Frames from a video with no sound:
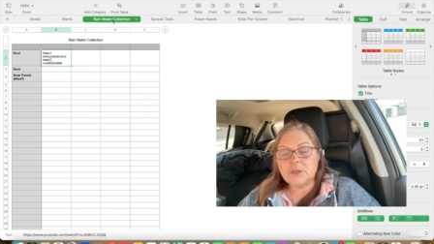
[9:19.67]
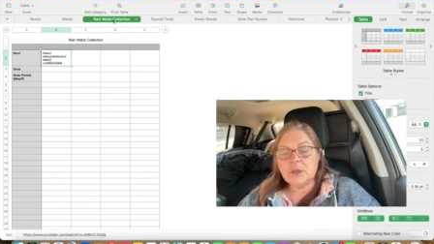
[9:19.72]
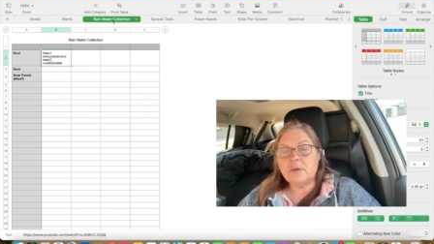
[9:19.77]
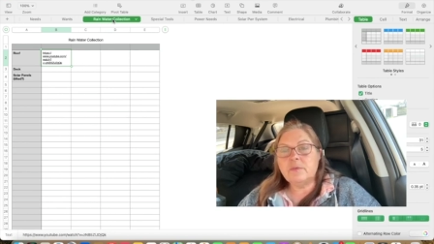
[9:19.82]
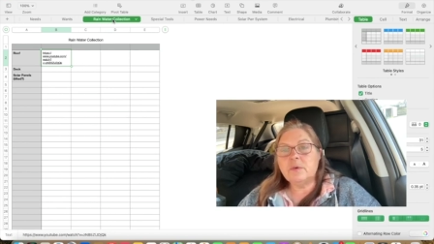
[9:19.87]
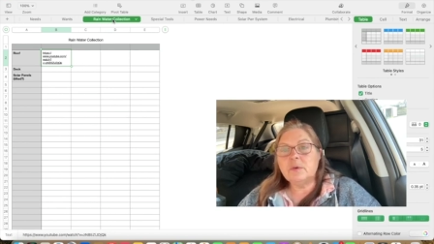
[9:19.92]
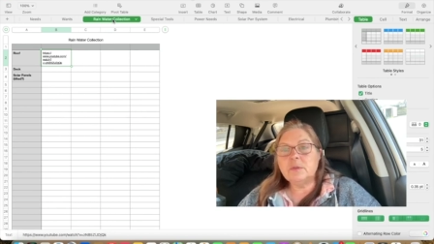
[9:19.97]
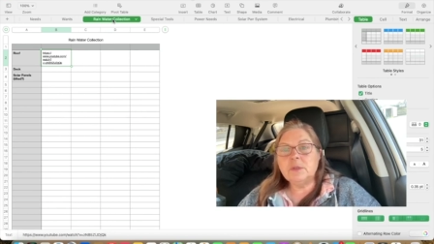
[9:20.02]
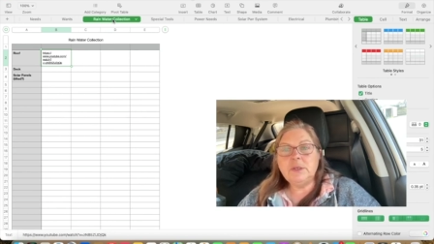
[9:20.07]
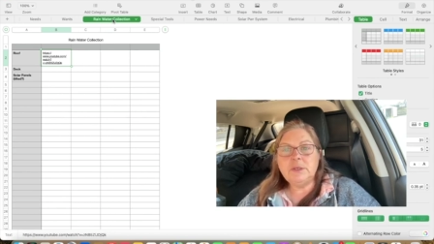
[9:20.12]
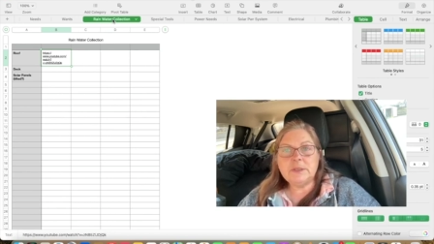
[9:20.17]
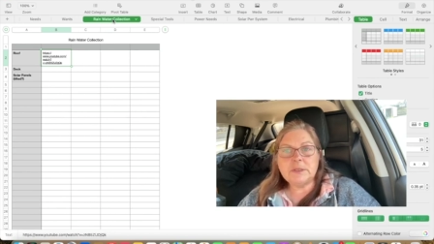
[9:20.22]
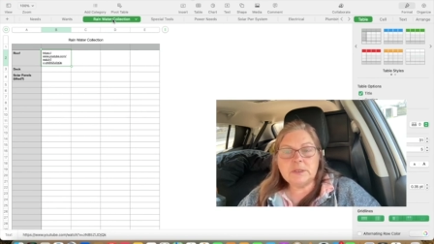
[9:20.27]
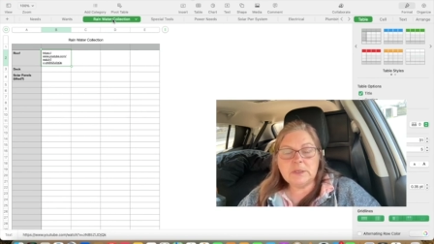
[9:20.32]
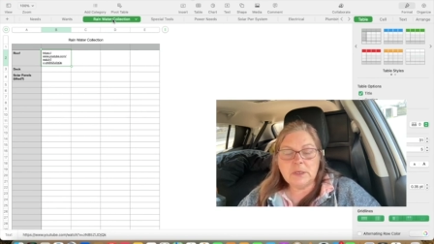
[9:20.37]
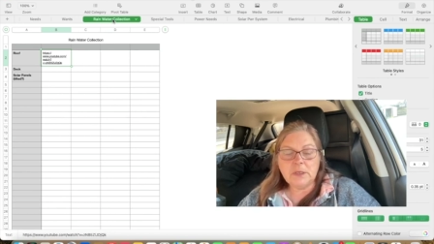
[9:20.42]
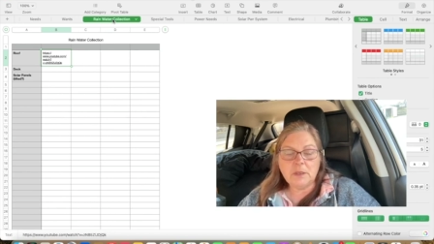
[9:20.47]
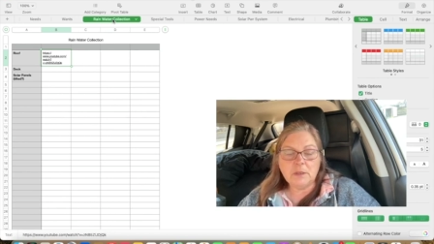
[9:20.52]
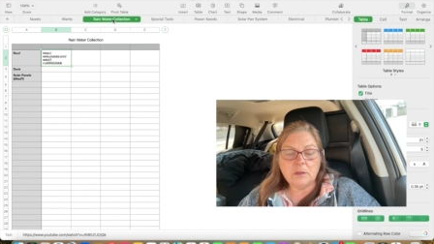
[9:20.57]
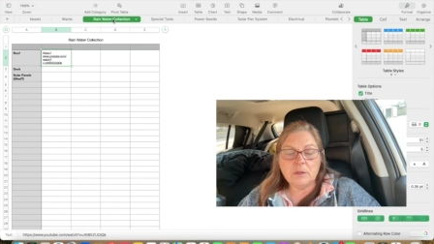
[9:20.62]
I've only
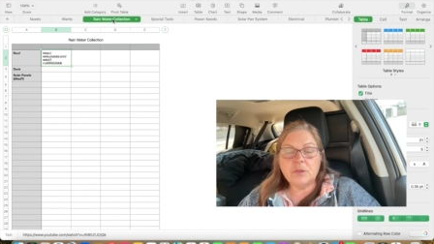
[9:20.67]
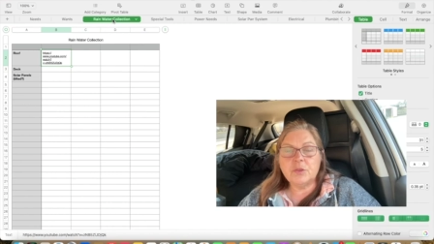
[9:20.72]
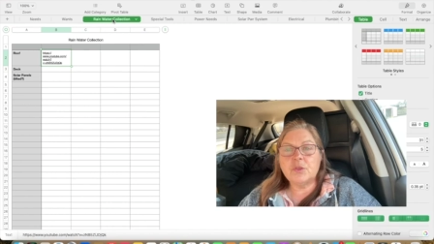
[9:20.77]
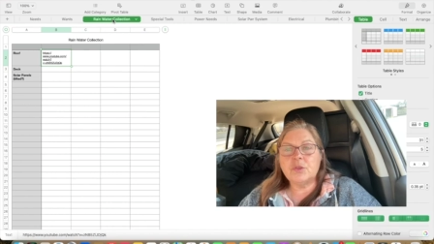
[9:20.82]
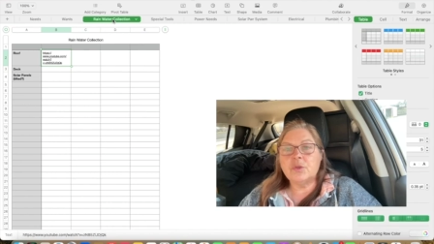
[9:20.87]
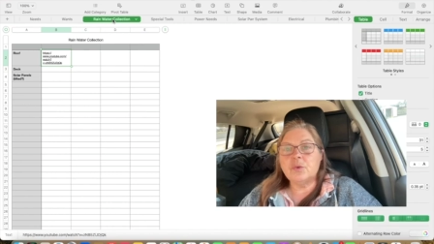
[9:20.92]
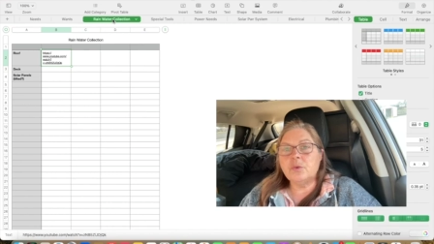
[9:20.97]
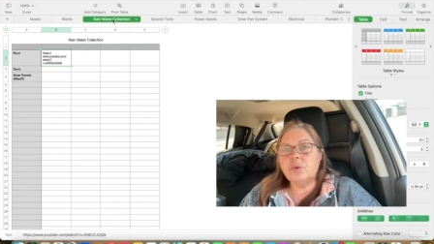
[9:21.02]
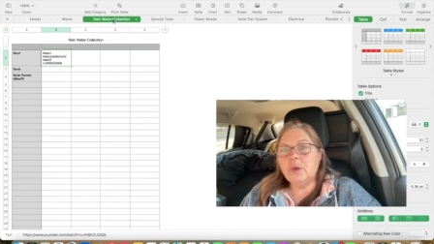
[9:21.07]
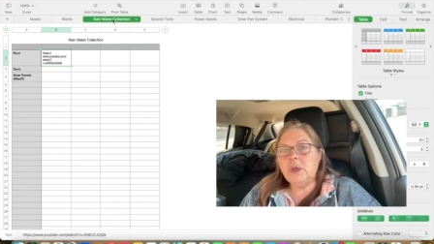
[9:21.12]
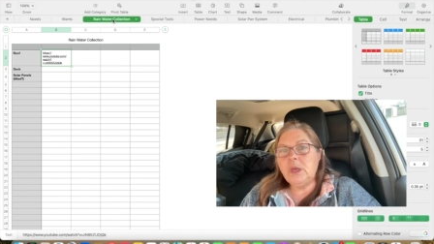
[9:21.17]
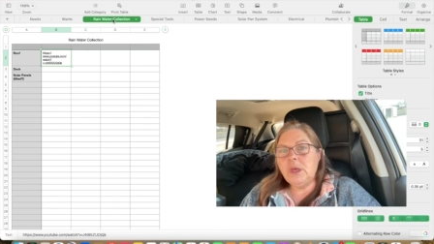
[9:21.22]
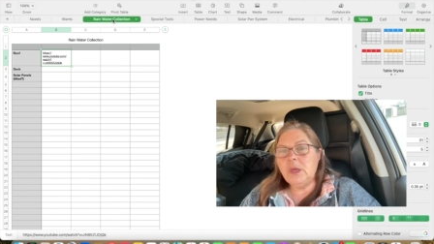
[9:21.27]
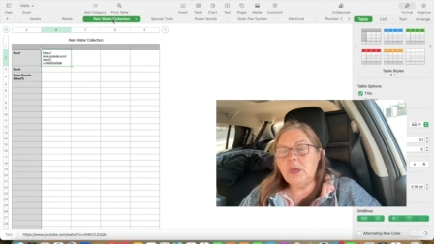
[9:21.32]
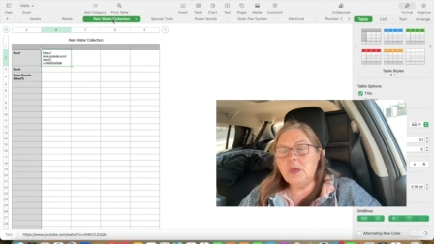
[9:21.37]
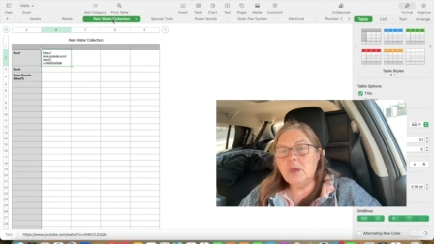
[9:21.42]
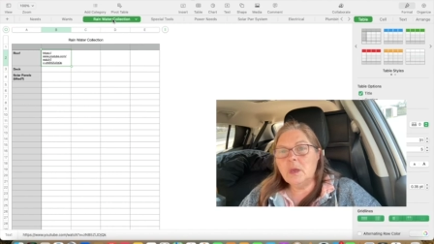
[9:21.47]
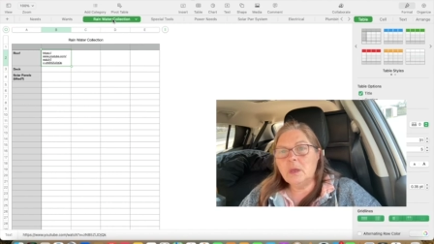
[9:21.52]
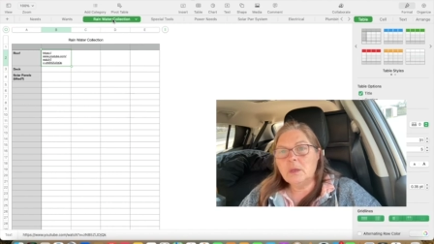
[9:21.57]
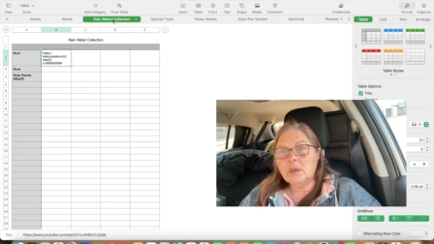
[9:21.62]
seen
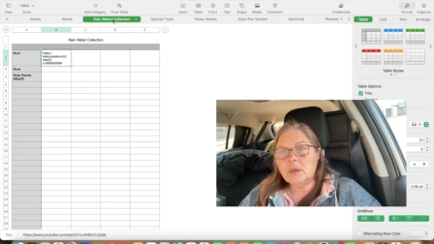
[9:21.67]
three